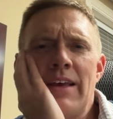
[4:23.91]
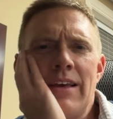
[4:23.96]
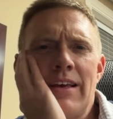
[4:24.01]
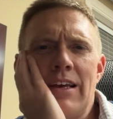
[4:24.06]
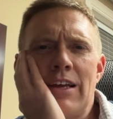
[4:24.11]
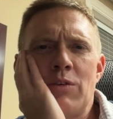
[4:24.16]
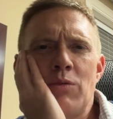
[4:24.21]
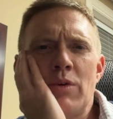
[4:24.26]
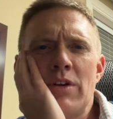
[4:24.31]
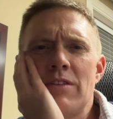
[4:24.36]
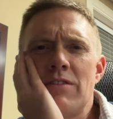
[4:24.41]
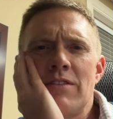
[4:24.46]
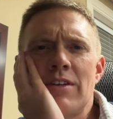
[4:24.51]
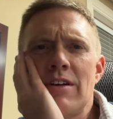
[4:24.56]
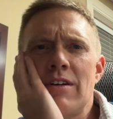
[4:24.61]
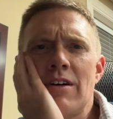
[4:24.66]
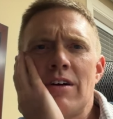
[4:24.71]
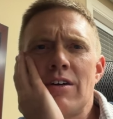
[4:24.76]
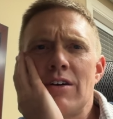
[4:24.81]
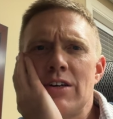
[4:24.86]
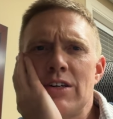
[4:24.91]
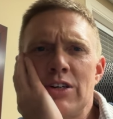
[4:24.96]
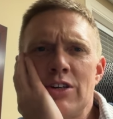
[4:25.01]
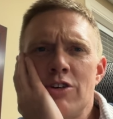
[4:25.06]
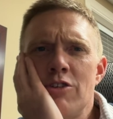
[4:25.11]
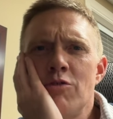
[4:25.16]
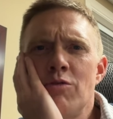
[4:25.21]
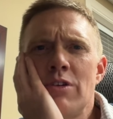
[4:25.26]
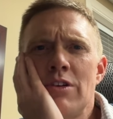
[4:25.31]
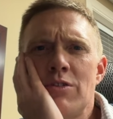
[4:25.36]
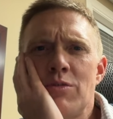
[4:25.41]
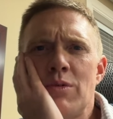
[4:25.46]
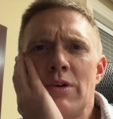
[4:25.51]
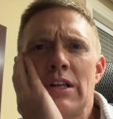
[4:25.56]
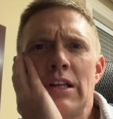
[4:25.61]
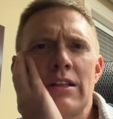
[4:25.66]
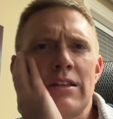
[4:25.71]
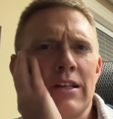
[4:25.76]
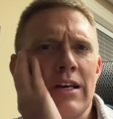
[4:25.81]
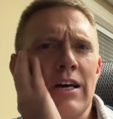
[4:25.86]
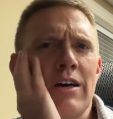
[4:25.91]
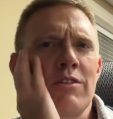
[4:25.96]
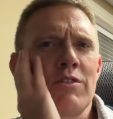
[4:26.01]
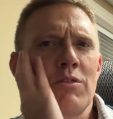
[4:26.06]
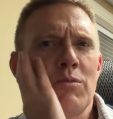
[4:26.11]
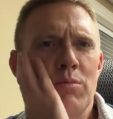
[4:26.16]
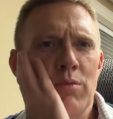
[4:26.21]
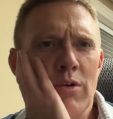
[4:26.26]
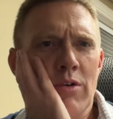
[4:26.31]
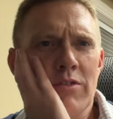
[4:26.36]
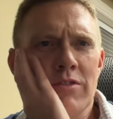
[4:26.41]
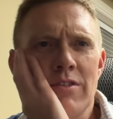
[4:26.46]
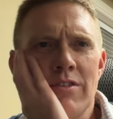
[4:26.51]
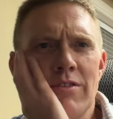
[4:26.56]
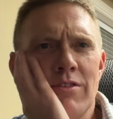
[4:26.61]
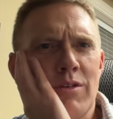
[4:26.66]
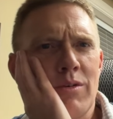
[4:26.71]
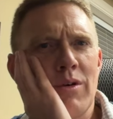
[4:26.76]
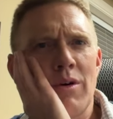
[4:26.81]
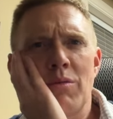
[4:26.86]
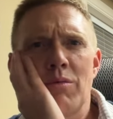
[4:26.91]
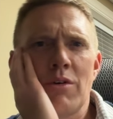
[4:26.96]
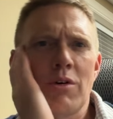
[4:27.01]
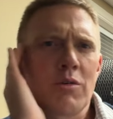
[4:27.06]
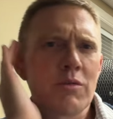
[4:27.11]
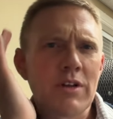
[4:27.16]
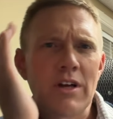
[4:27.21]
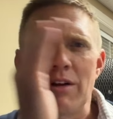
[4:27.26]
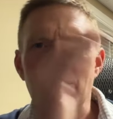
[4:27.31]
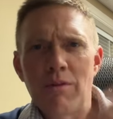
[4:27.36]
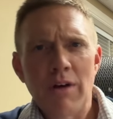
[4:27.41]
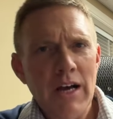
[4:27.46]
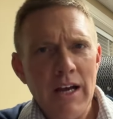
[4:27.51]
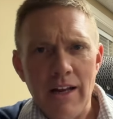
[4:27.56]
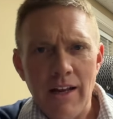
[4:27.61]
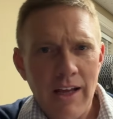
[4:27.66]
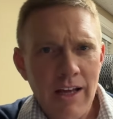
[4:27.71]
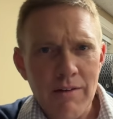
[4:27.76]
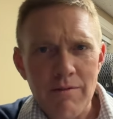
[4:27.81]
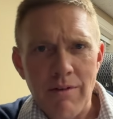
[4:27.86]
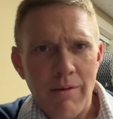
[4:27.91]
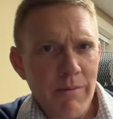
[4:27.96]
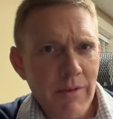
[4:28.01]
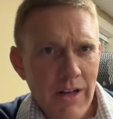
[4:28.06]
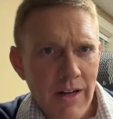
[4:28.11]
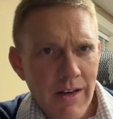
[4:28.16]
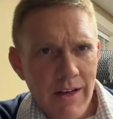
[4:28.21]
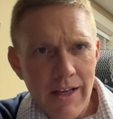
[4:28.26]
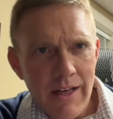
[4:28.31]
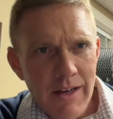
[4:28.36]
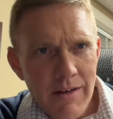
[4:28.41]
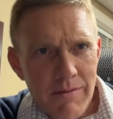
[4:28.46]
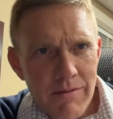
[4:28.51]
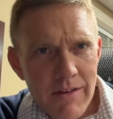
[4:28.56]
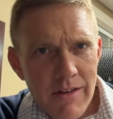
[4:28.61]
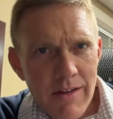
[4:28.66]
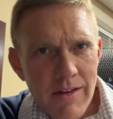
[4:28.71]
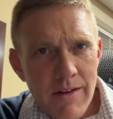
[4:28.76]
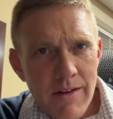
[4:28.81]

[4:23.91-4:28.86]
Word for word: in which there are 120,000 persons who don't know their right hand from their left?